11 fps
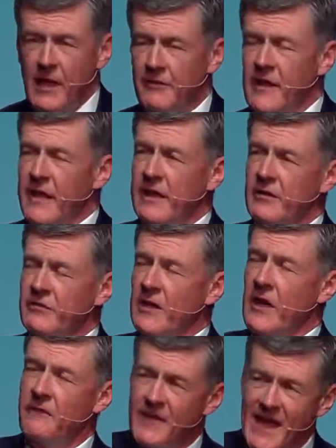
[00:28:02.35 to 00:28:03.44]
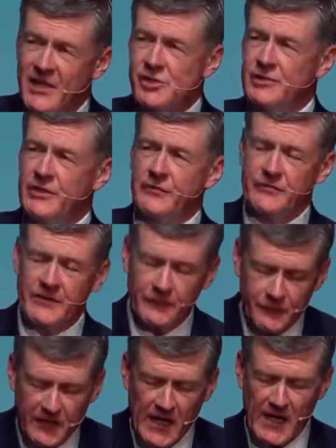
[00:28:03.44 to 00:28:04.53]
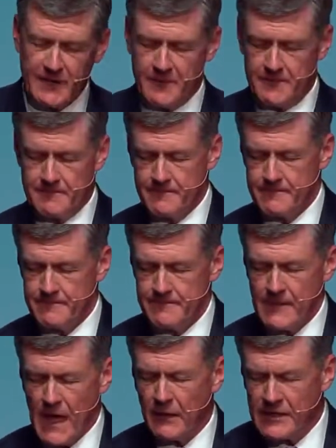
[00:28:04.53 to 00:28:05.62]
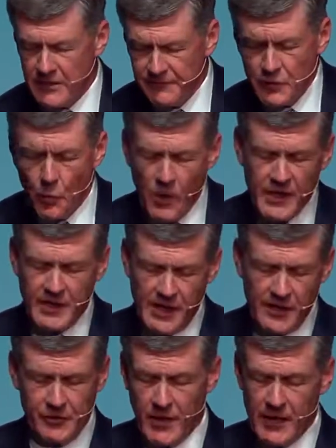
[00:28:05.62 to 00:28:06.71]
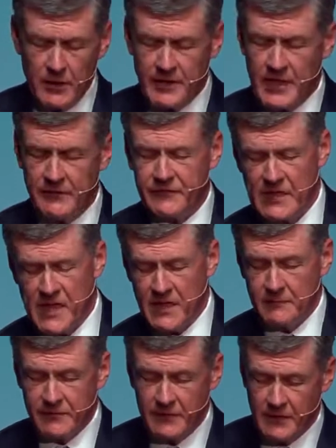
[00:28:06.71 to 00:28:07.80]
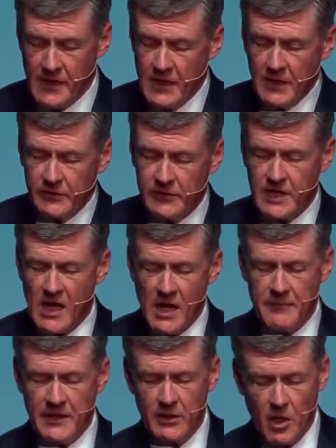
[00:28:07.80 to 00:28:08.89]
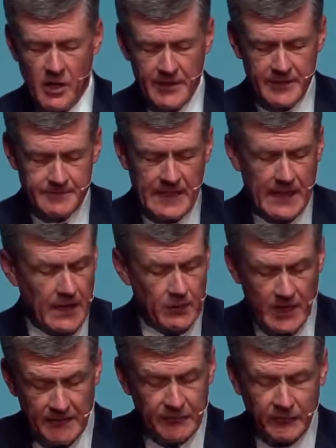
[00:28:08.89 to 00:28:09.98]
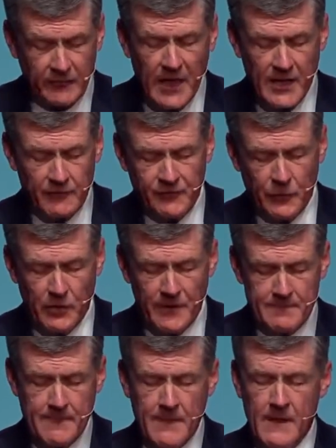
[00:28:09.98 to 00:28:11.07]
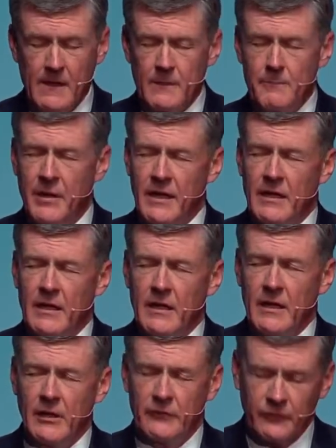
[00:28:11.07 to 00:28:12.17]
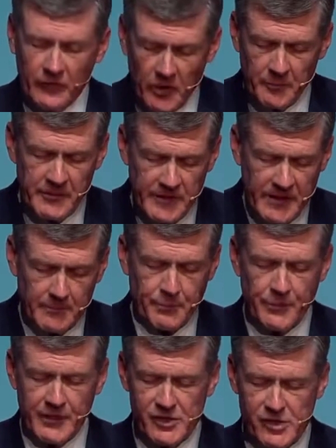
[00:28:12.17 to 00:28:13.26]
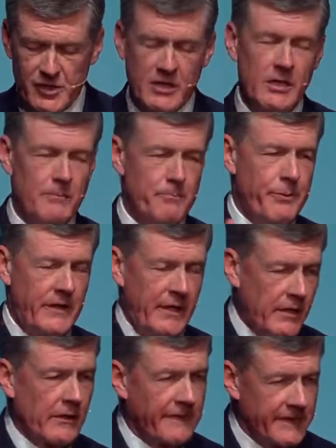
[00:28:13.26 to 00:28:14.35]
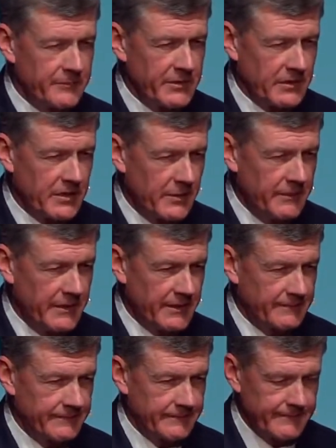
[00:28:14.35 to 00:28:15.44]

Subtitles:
of his evangelistic fire. I'll give you one other. I don't have time to comment on it, and I don't have a slide for it, but a sermon that he preached compelled them to come in.